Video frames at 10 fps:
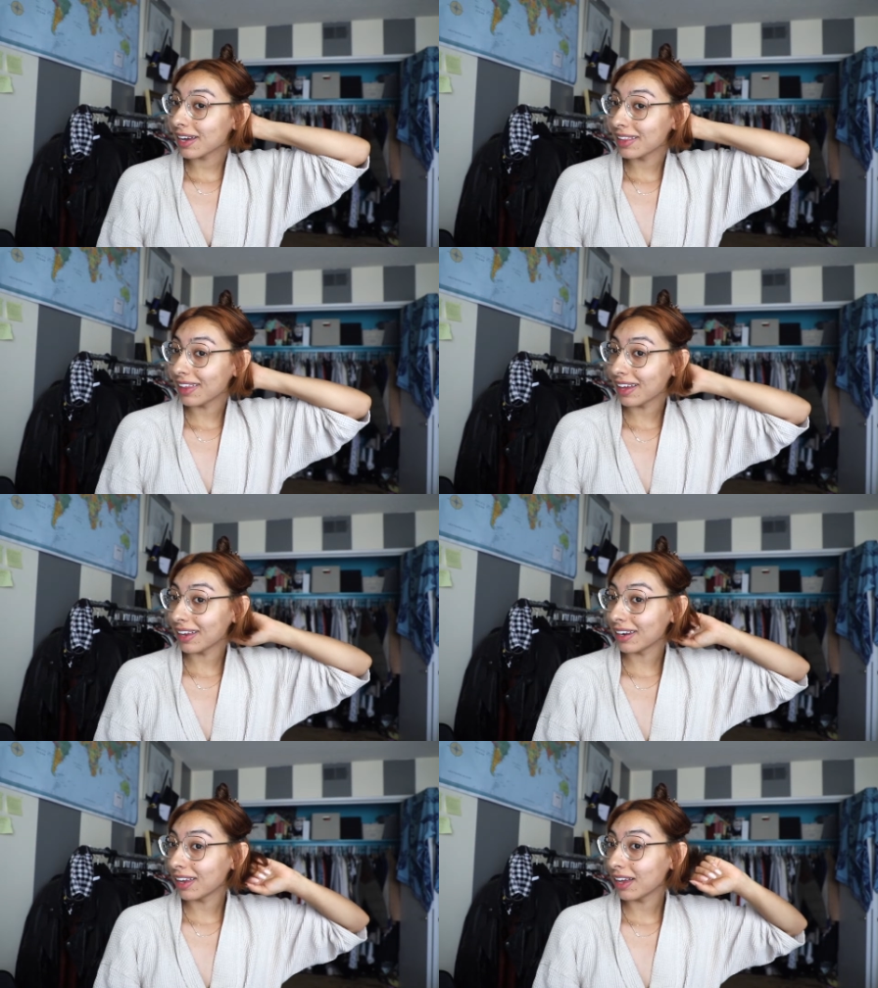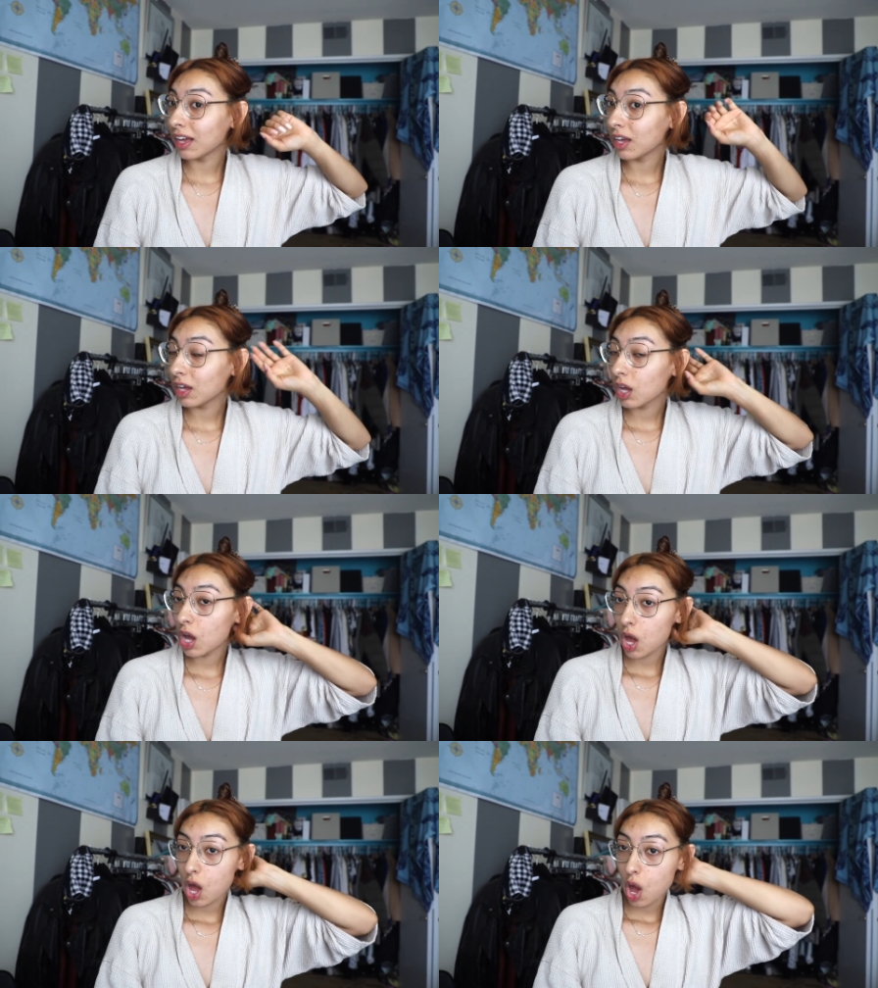and then
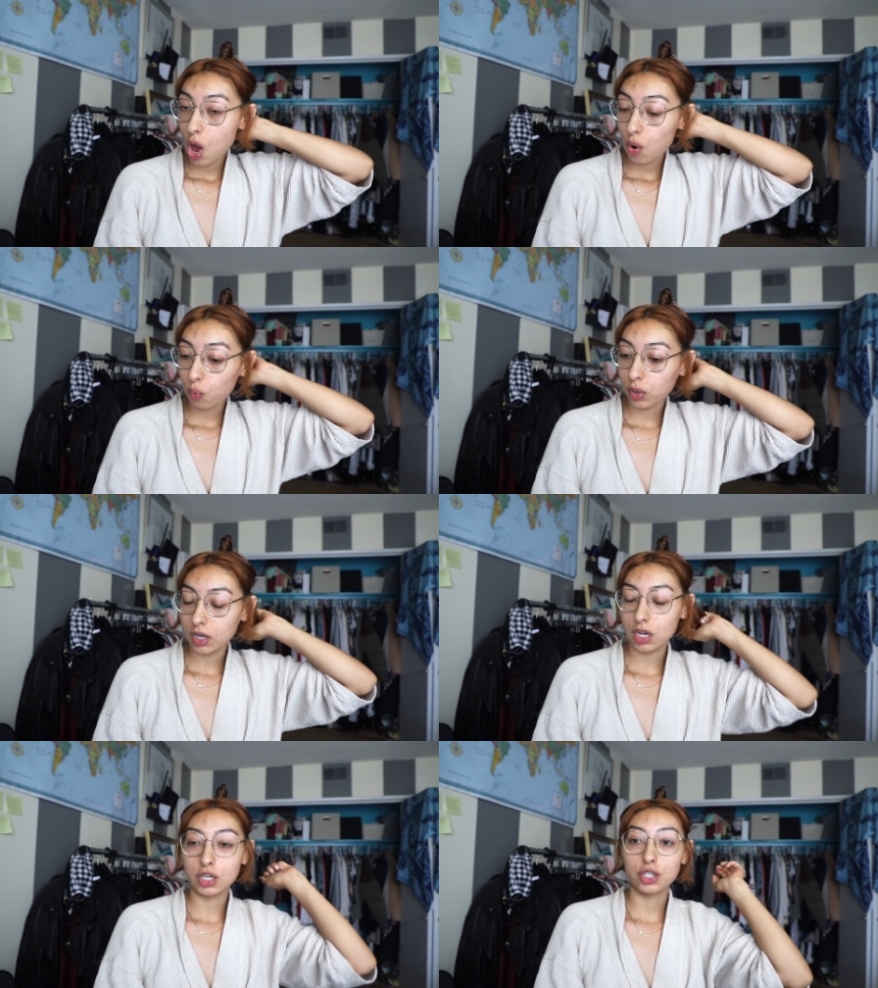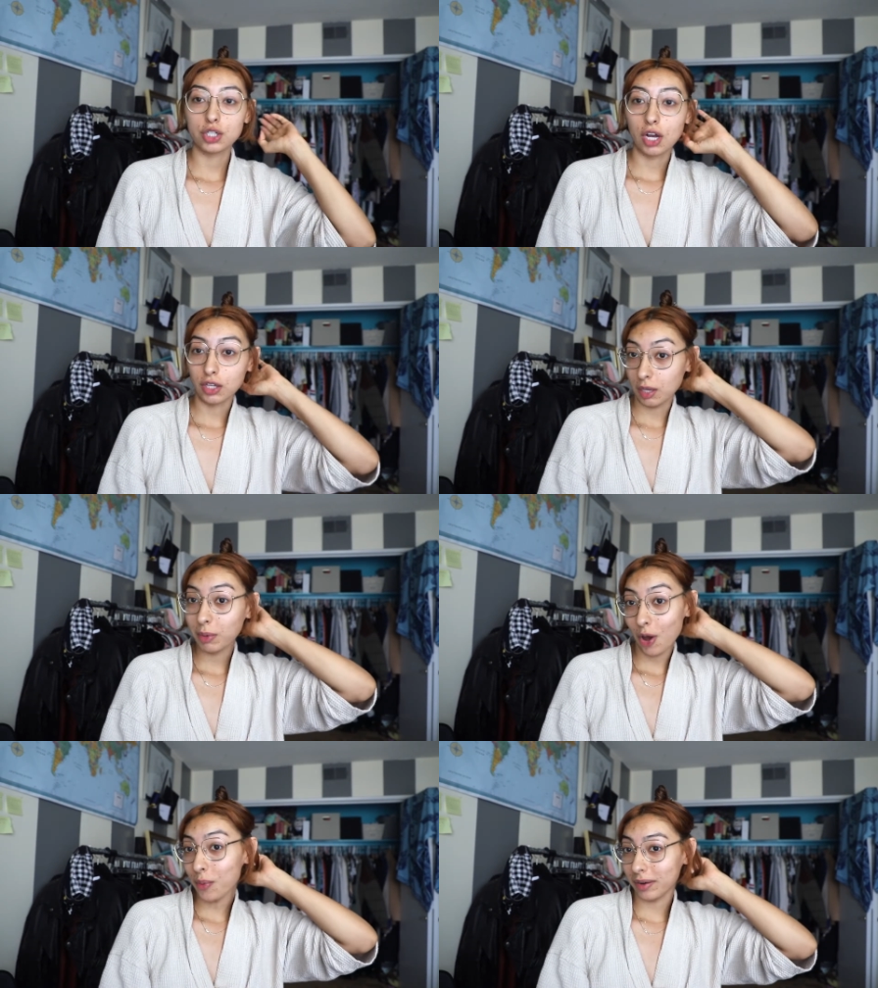we shall keep
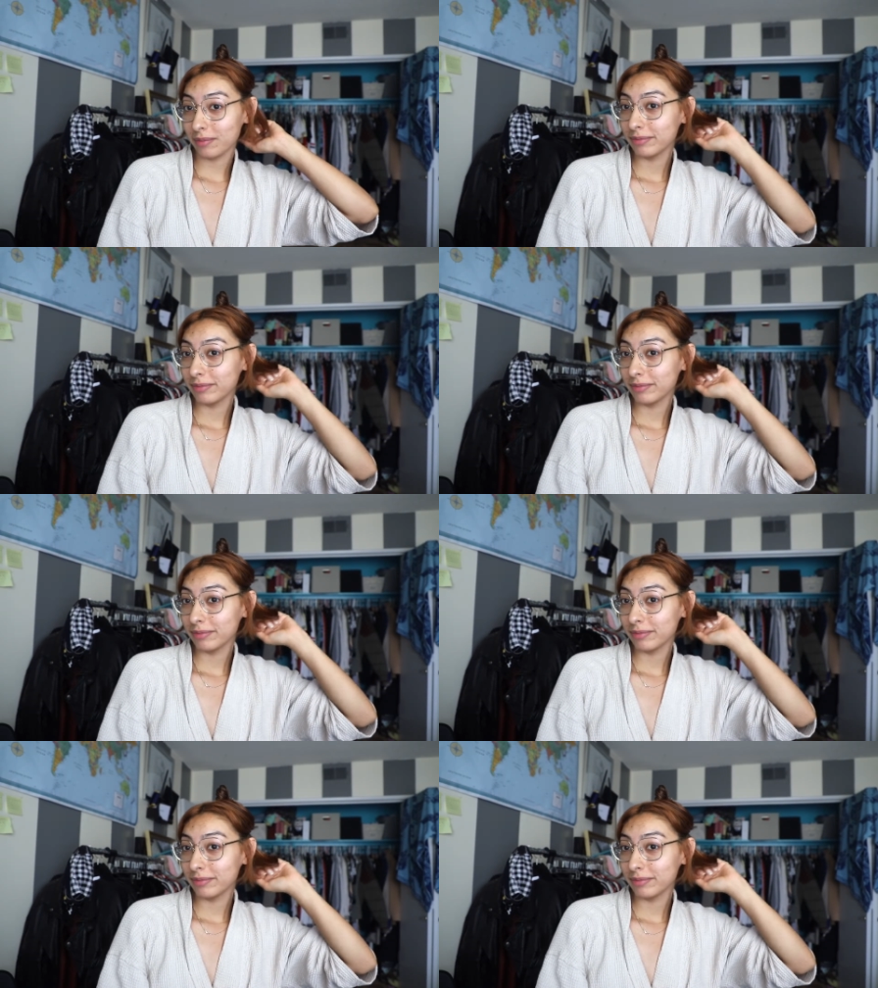going.